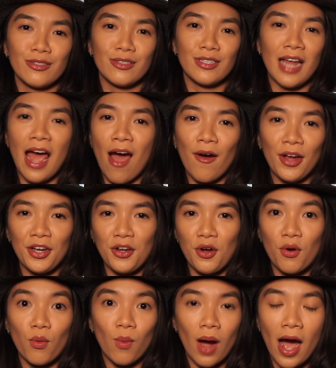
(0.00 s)
now I
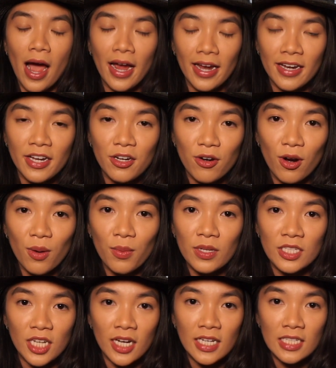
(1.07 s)
know why I didn't grow up with
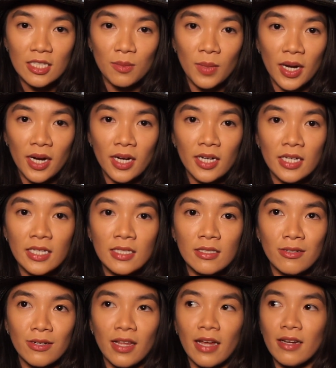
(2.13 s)
Chinese Americans
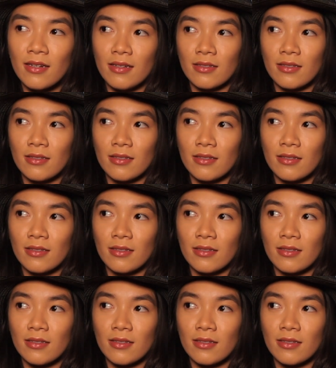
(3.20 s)
or like